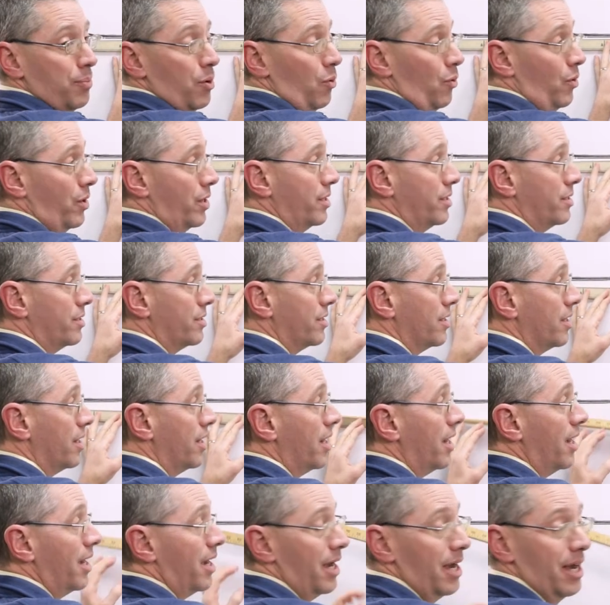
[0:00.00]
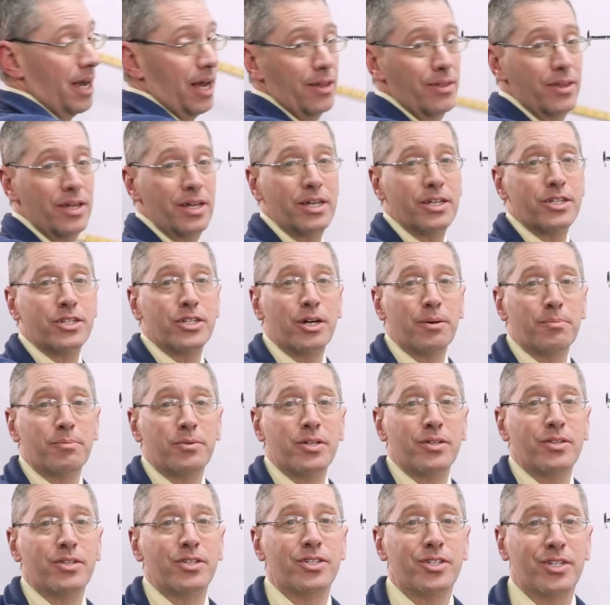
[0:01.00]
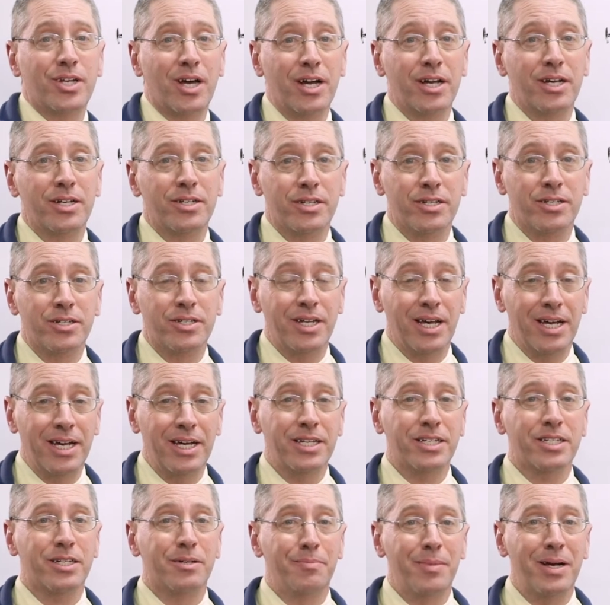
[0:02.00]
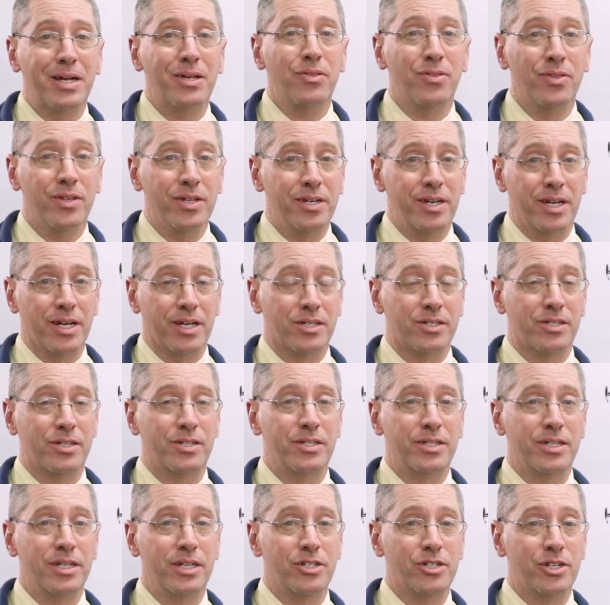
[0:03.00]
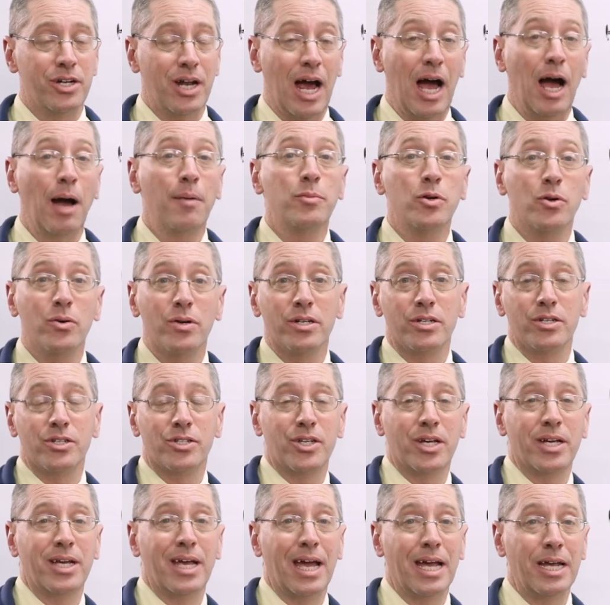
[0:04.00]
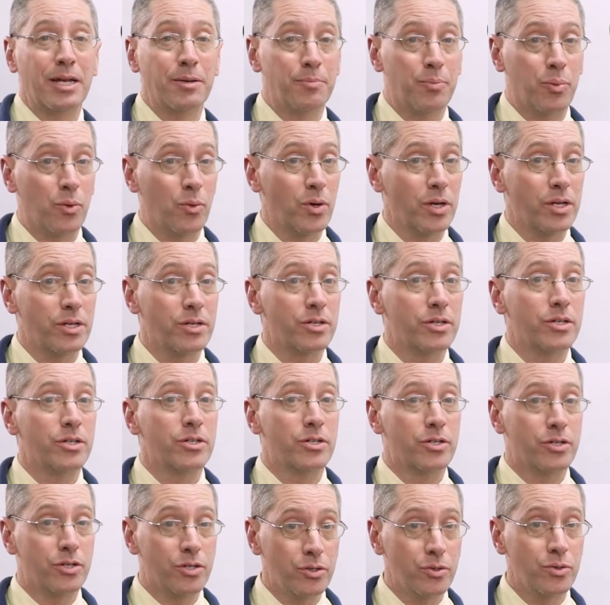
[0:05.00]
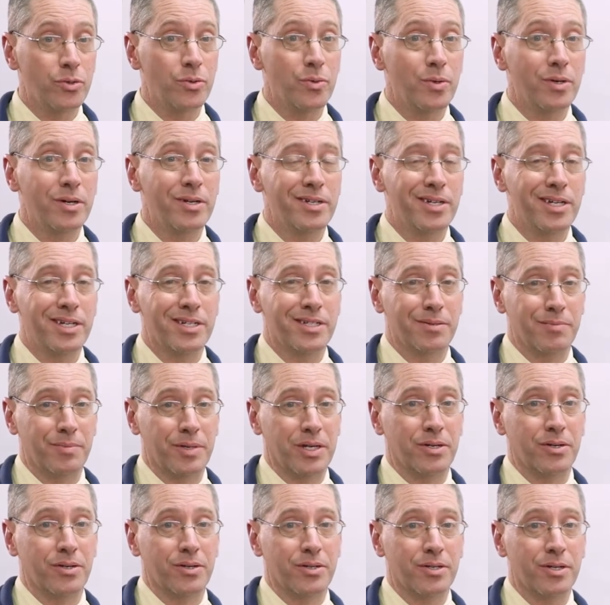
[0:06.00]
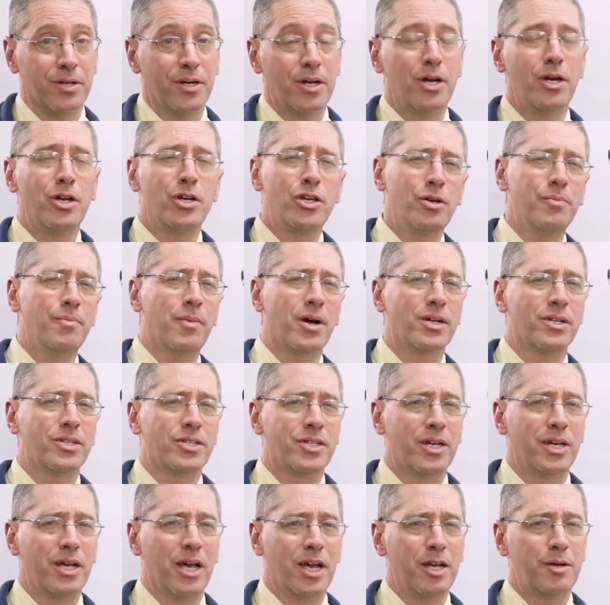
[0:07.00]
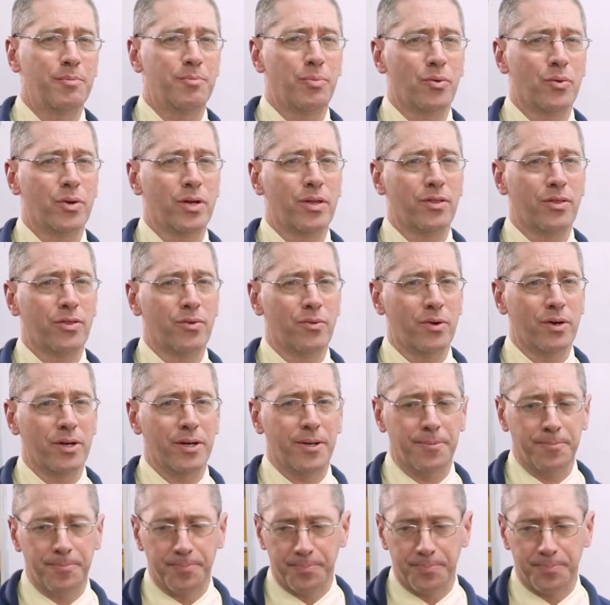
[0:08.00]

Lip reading: point. And then it's up to the scientist to estimate the next digit. I'm going to say 8.2 decimeters. You might say 8.3.